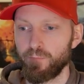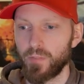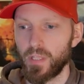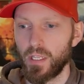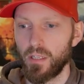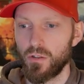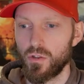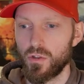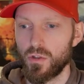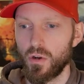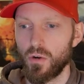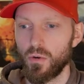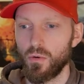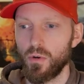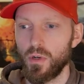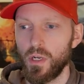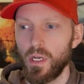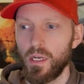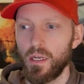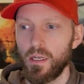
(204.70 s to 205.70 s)
So
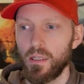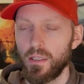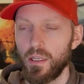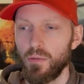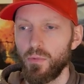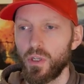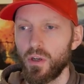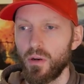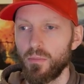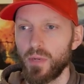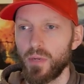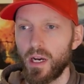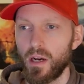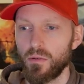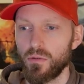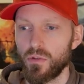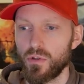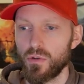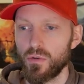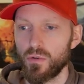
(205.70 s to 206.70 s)
then we come
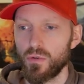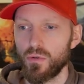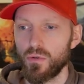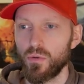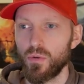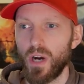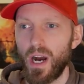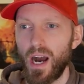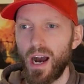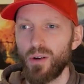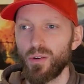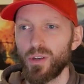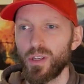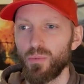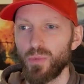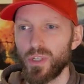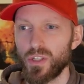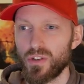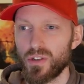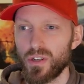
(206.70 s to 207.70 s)
down to how can
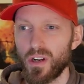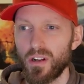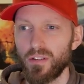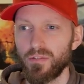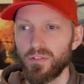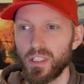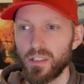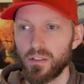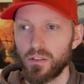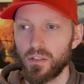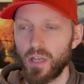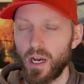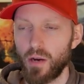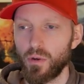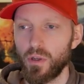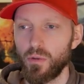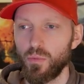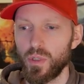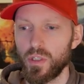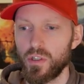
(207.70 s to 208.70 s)
we solve this? How
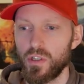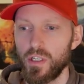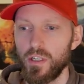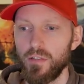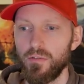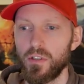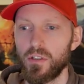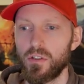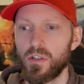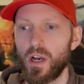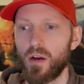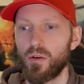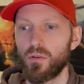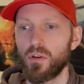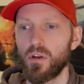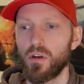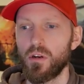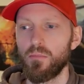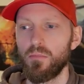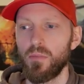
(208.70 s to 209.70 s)
can we achieve this
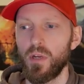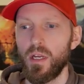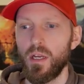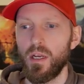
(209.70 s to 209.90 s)
outcome?